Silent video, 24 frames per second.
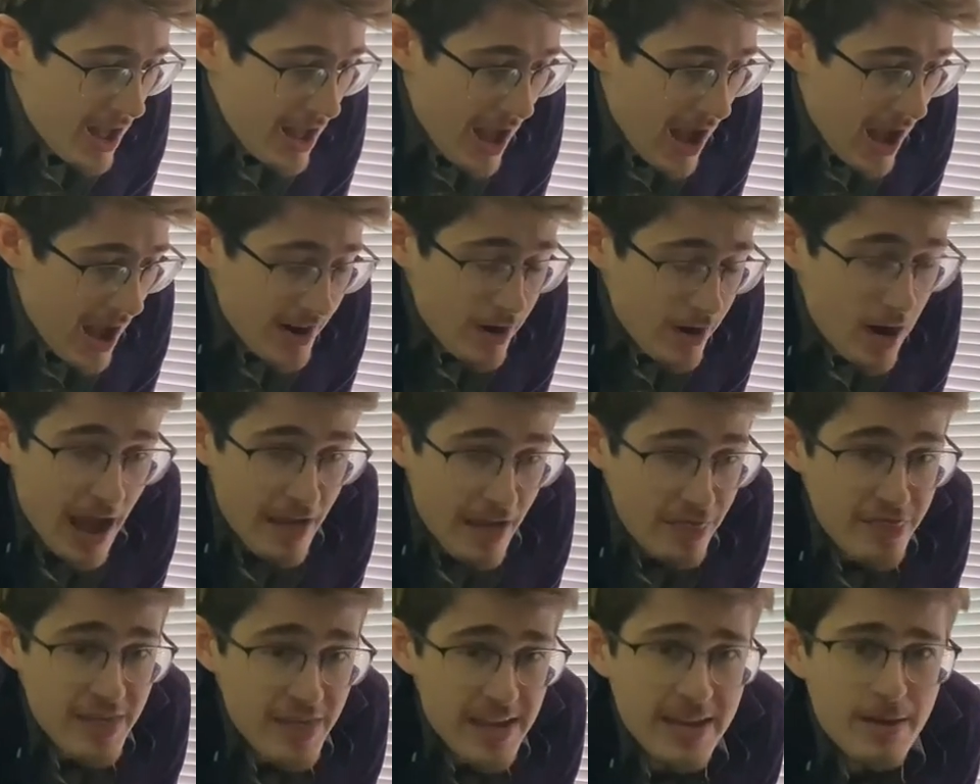I
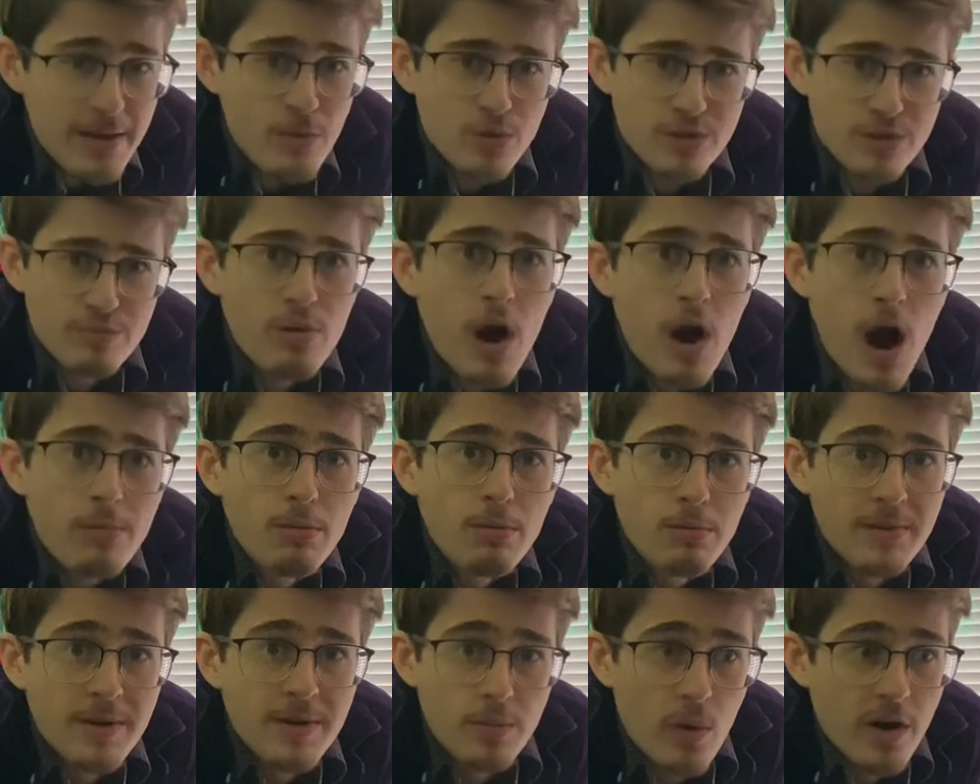think it was
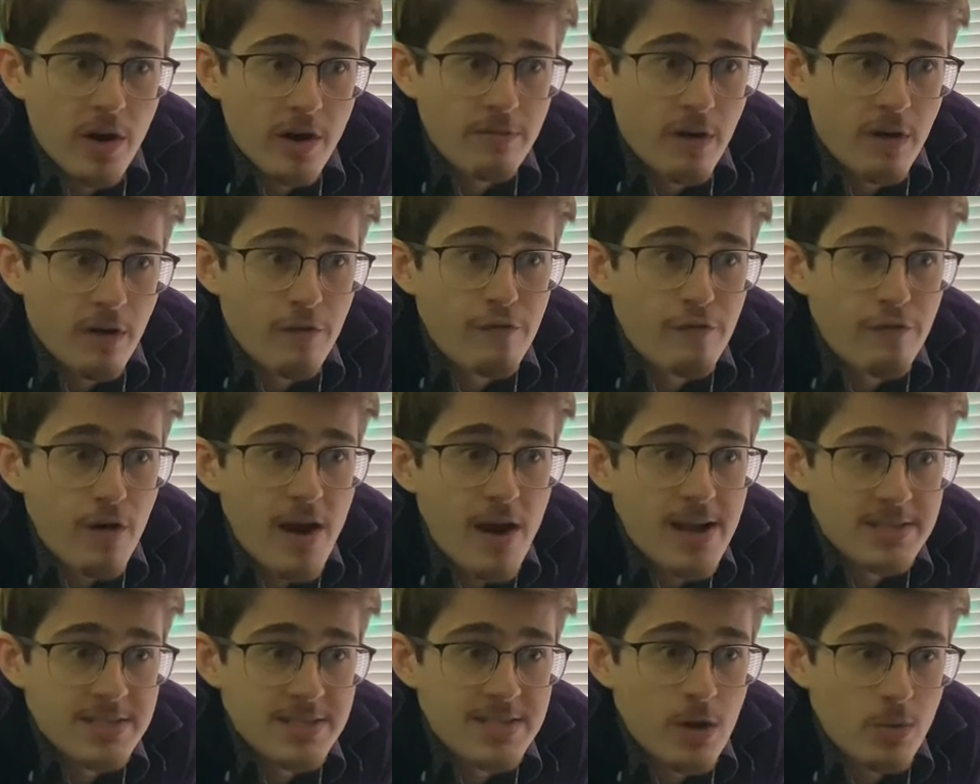probably one of our
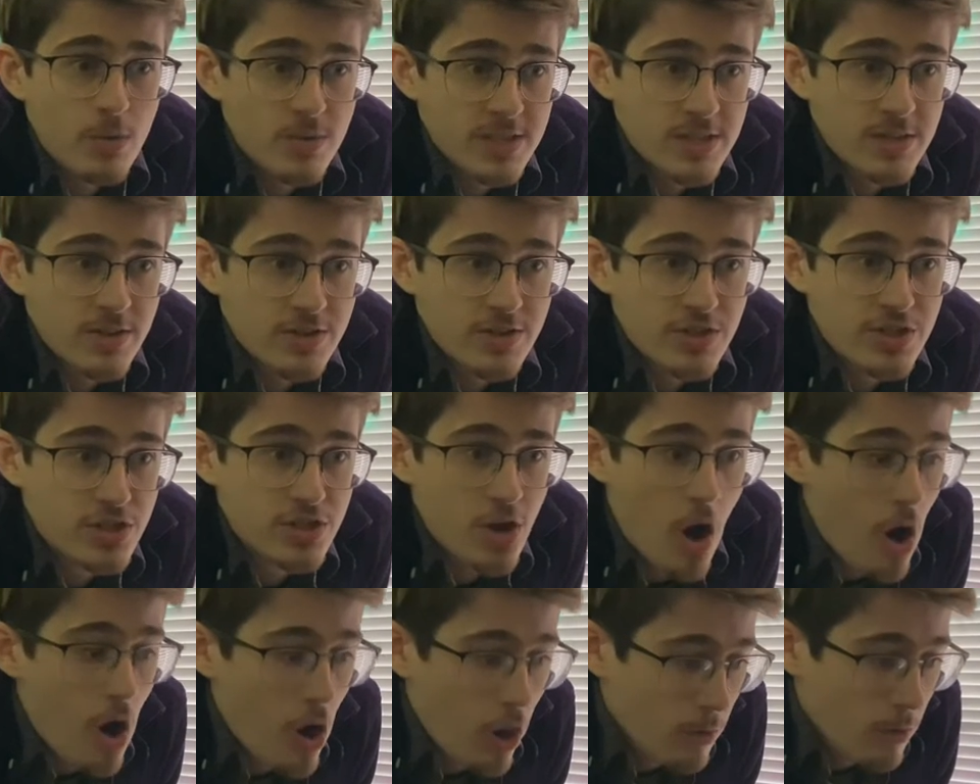friends that was in the
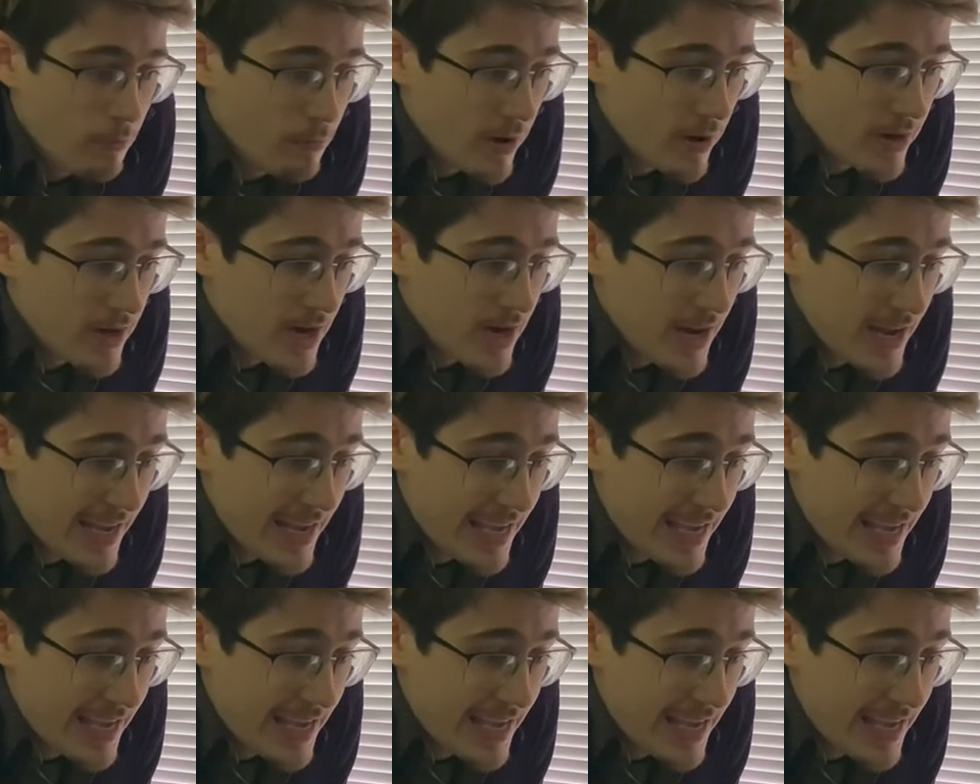stall, but